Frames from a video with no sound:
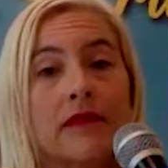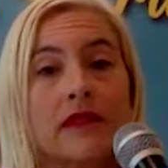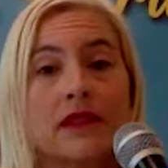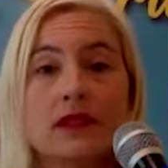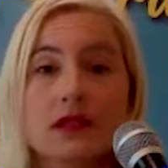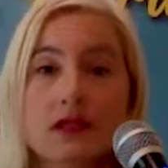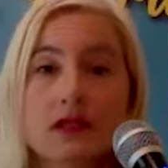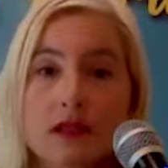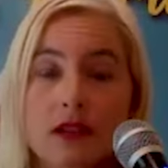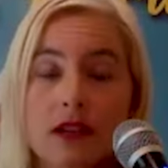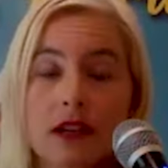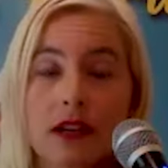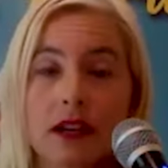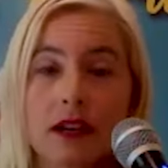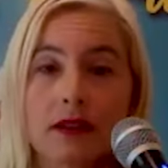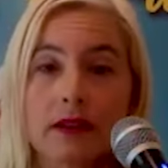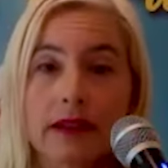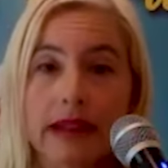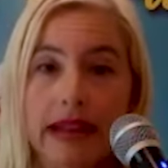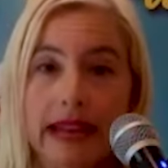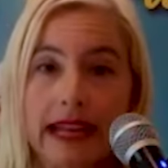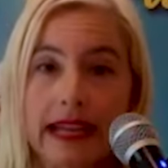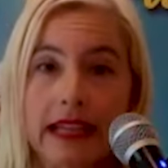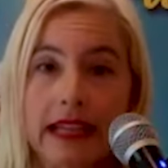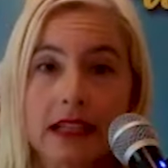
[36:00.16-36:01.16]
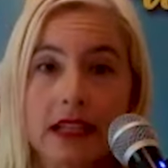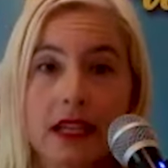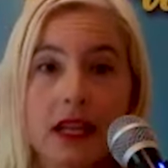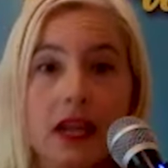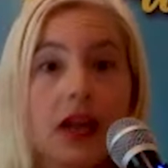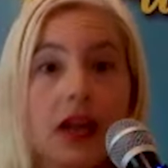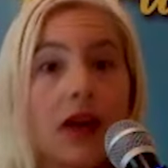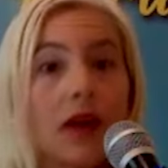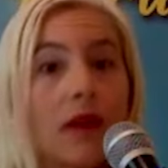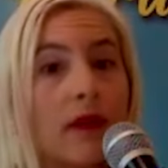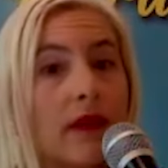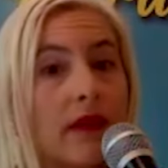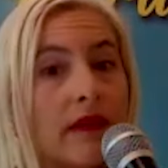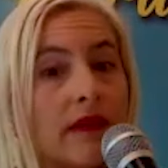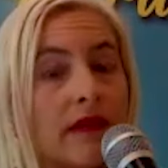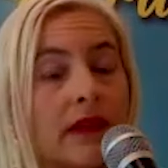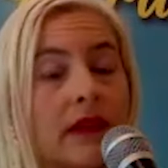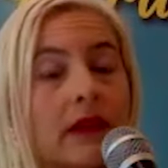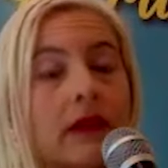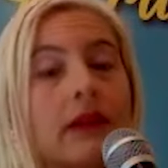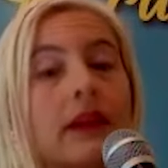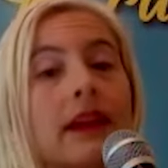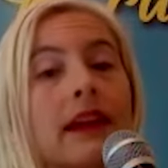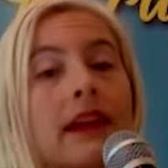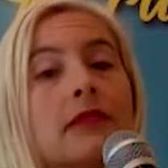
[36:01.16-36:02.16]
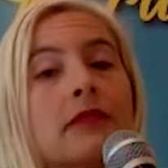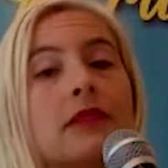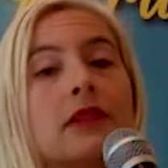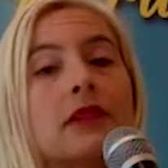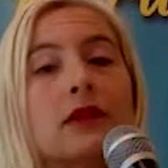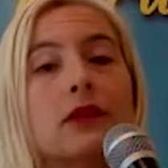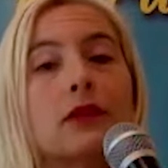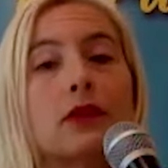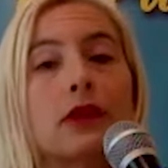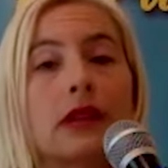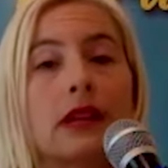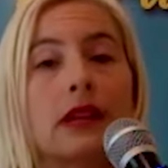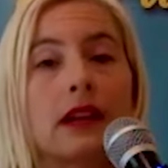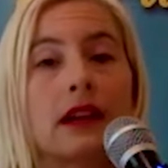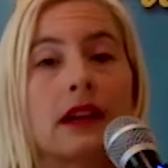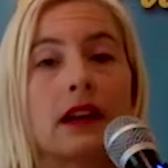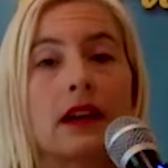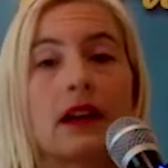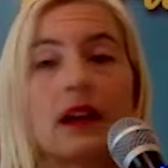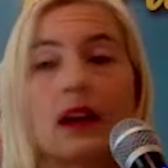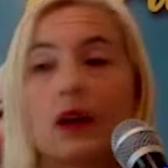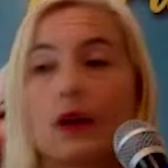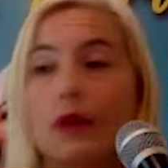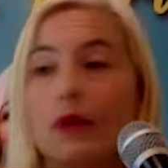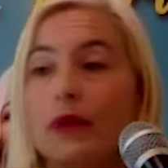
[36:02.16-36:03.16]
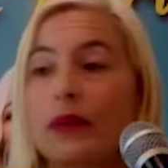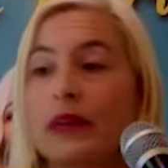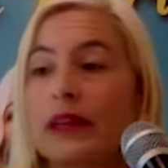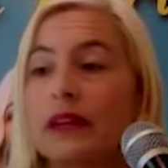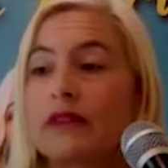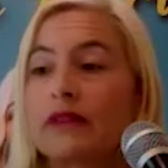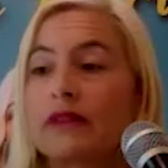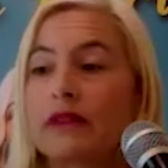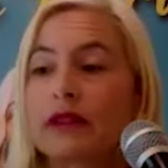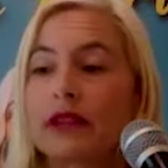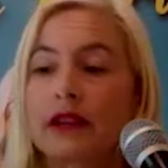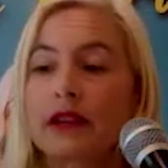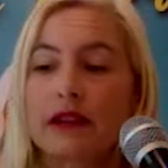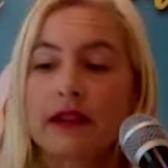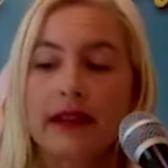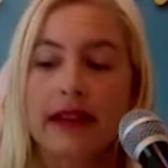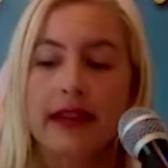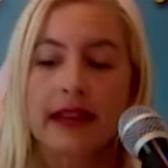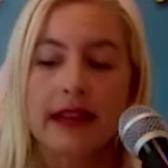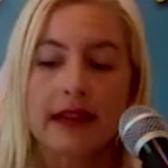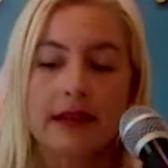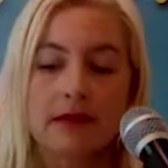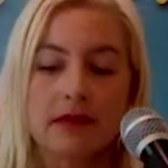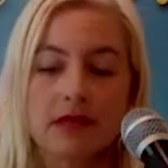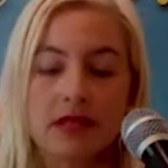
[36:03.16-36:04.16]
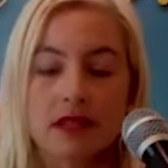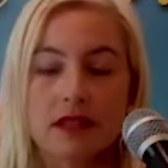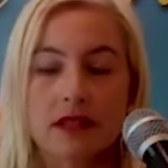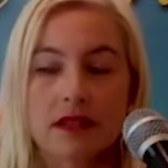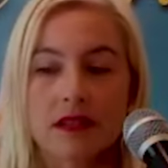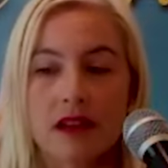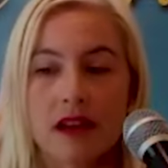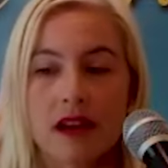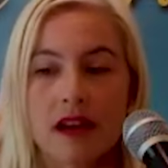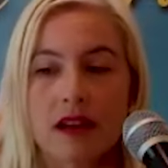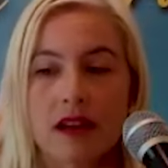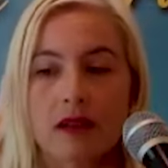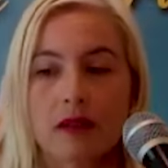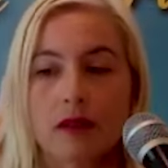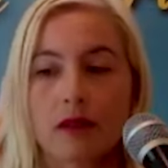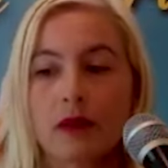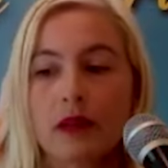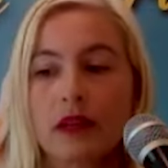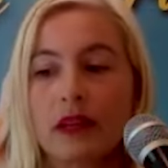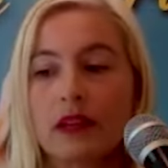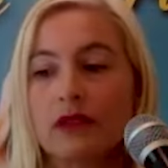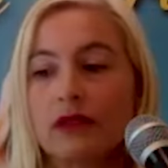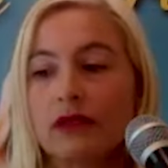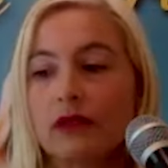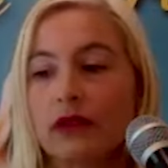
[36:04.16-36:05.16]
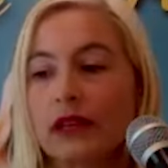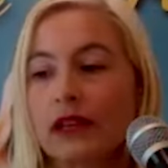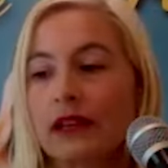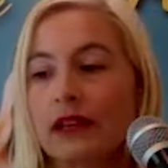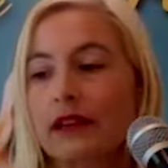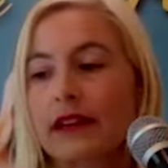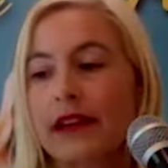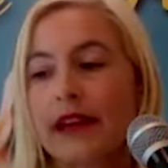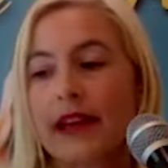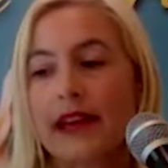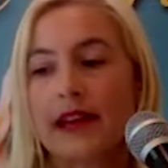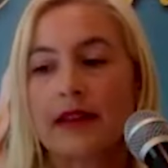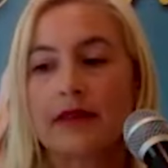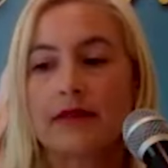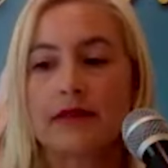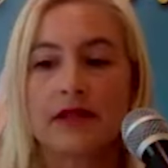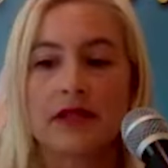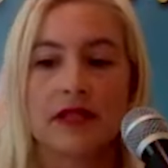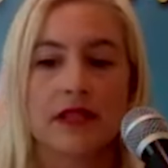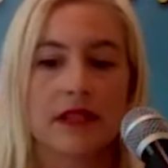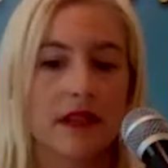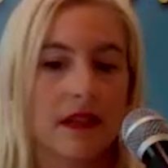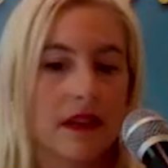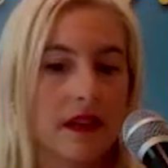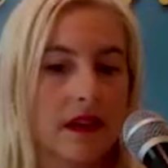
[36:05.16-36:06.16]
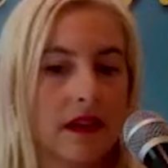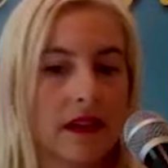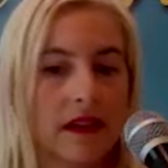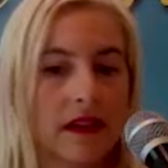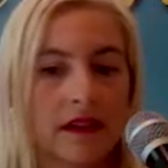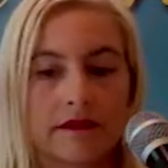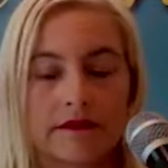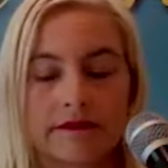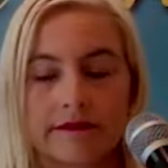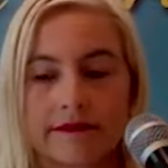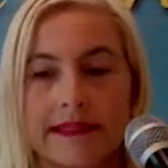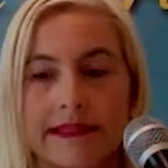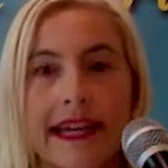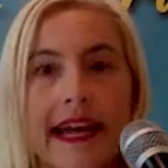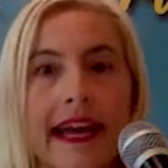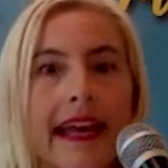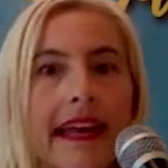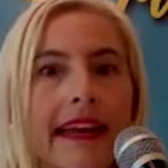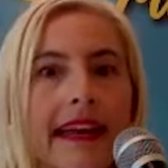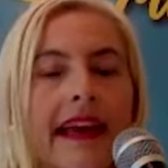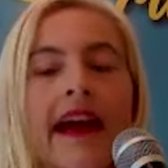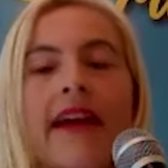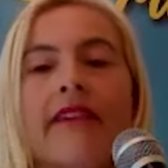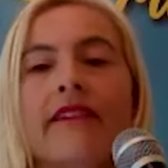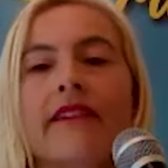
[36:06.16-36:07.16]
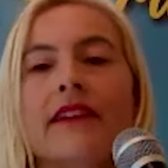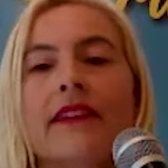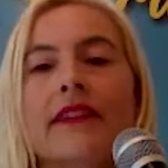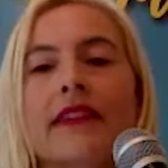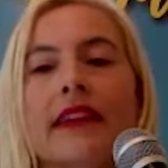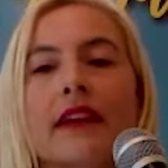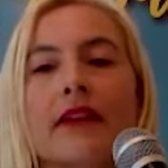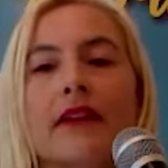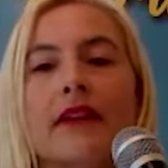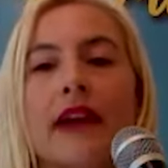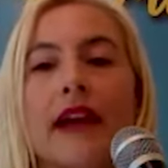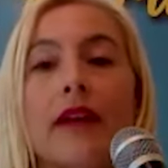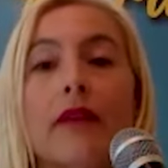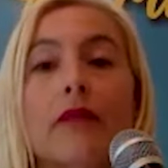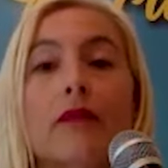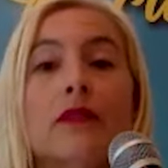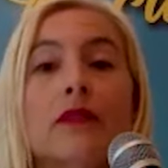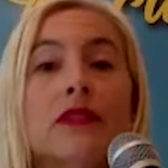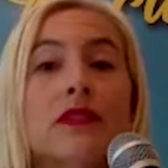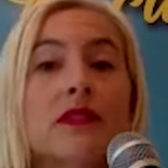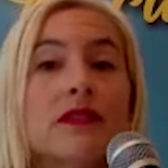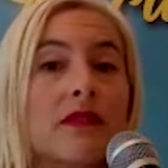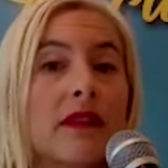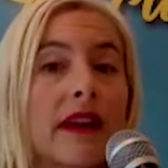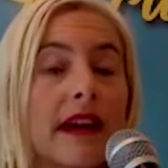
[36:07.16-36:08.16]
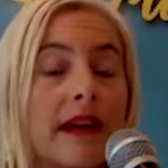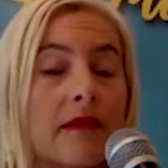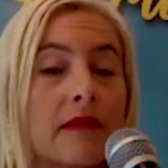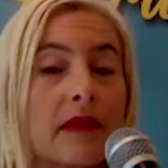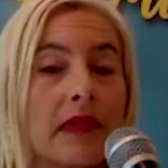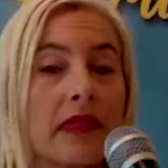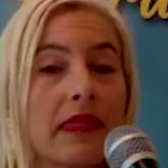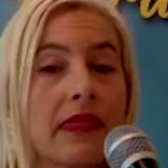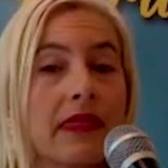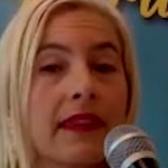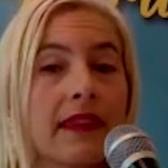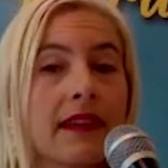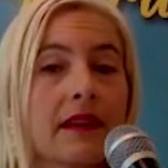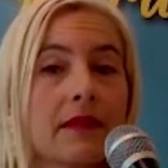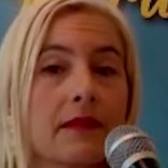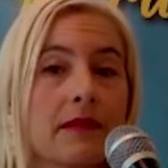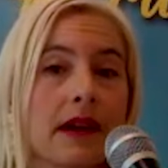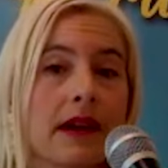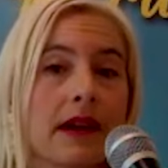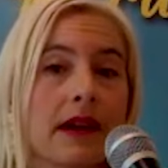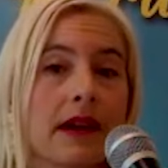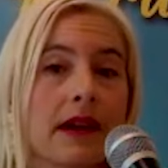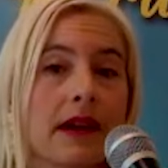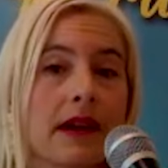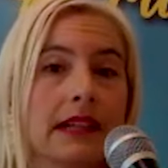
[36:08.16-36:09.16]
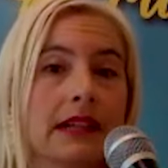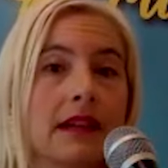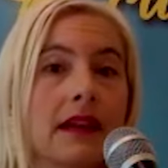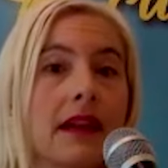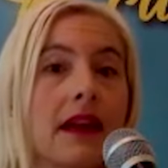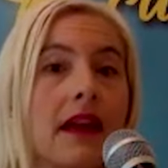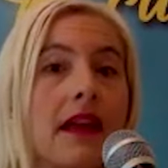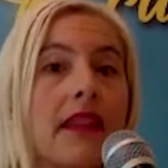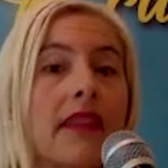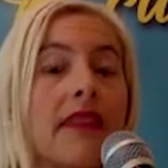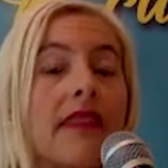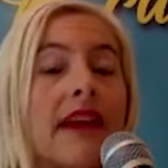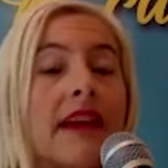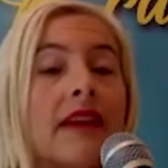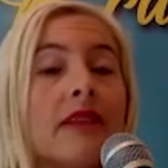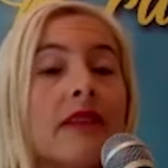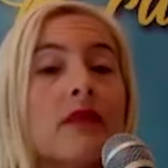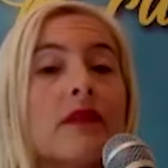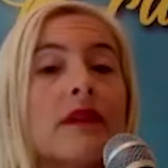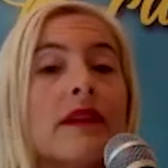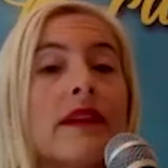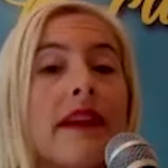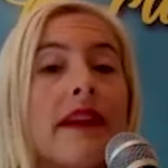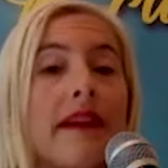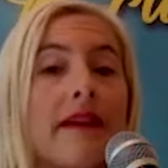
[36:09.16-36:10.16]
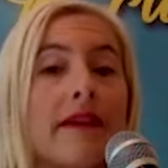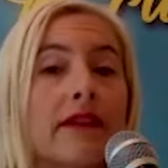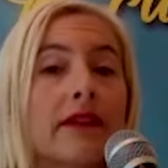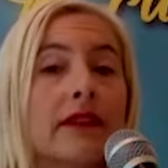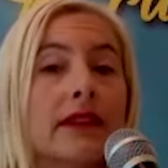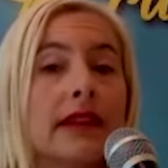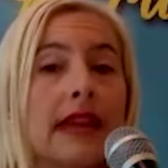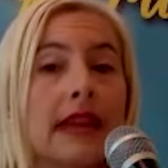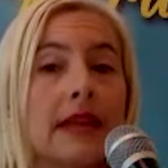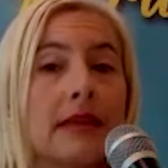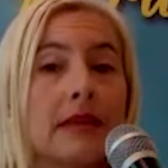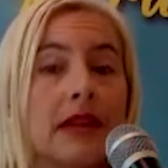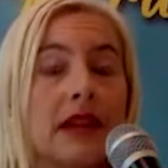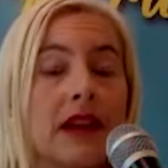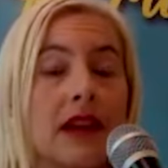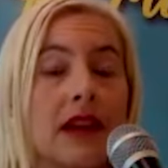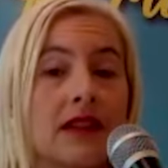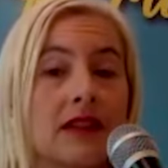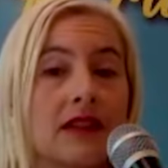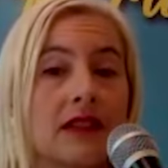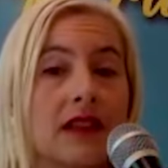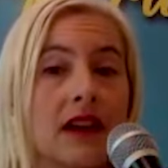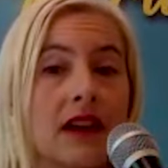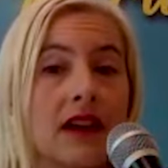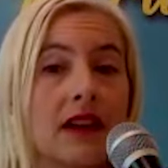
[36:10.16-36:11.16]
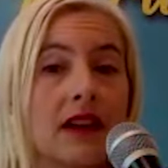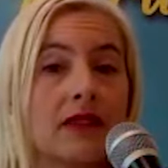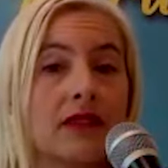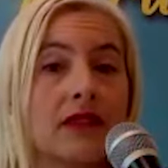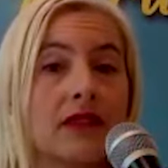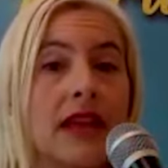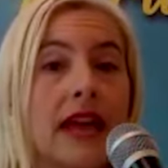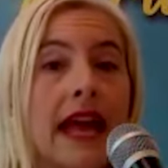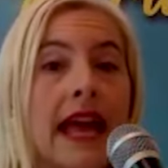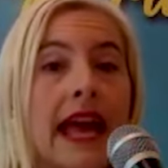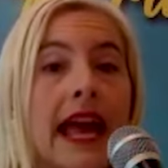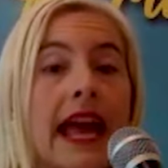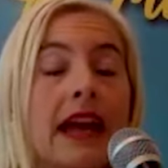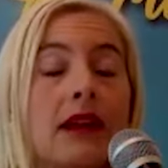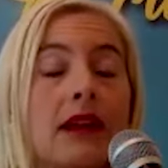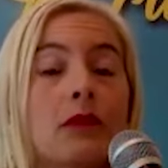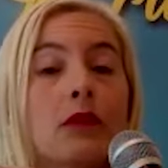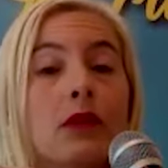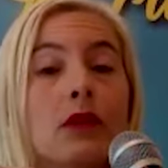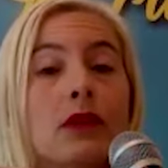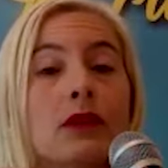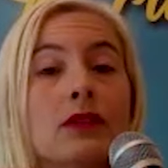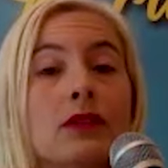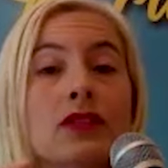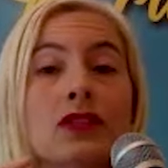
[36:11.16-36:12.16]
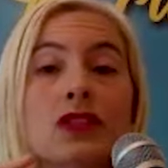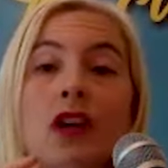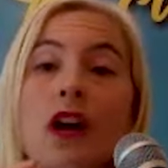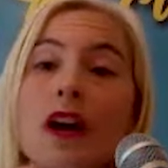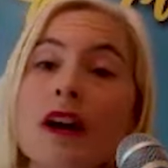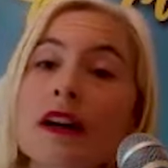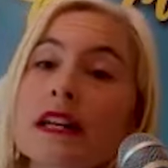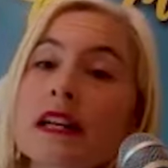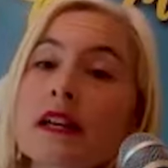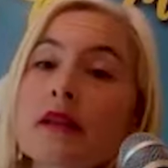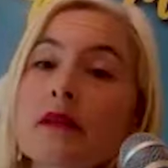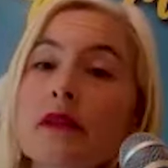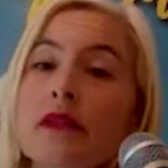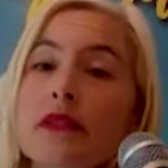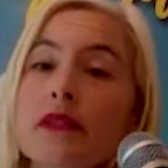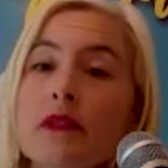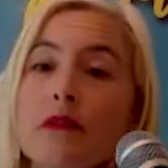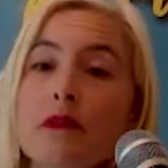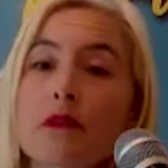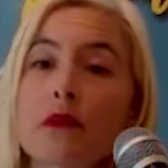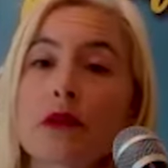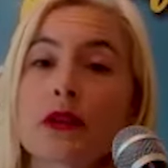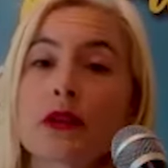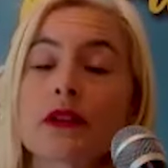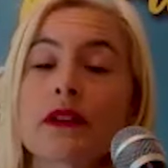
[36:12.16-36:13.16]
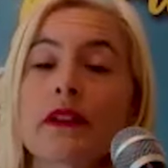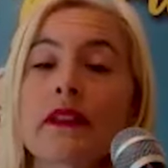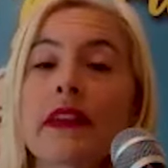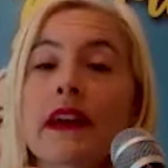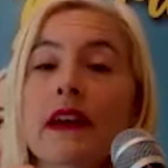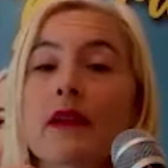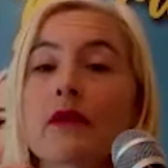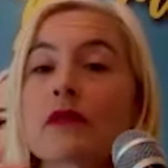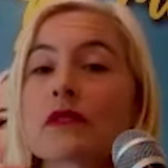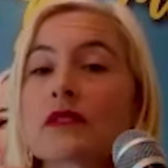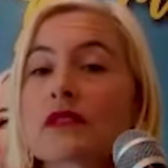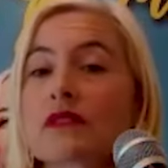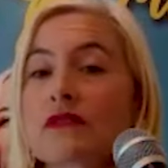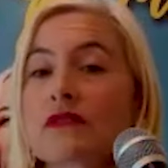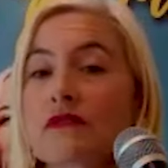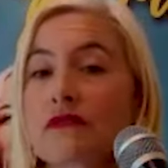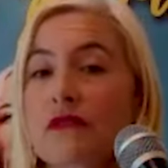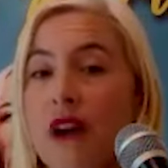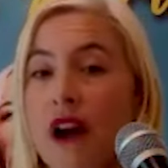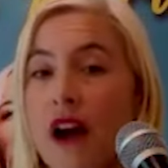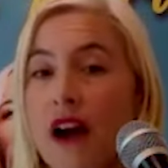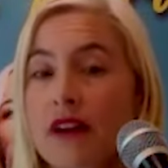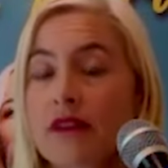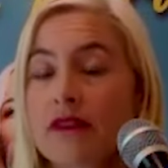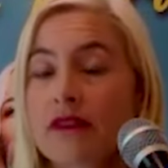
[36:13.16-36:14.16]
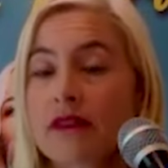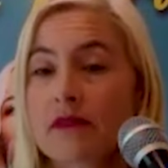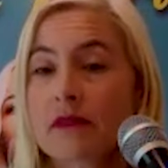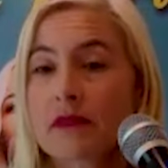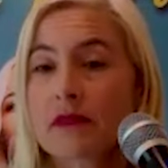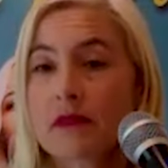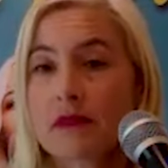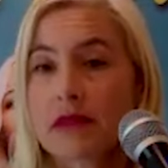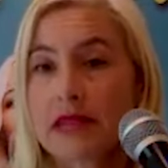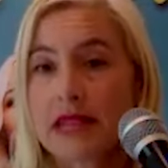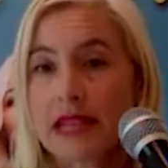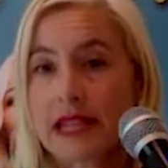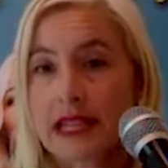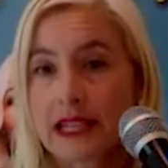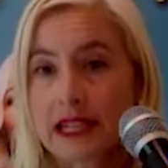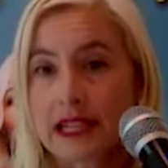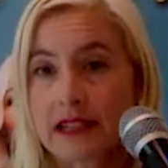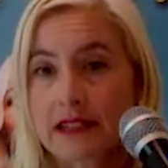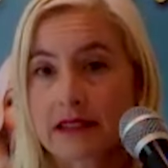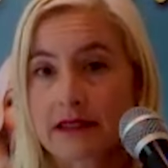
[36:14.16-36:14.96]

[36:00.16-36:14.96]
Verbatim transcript: the slur, right? We've reclaimed queer. We've reclaimed slut. We've reclaimed Dyke, everything, right? Which is great, but think about it. Then we're never naming ourselves and we're starting with a word that was fraught from the beginning,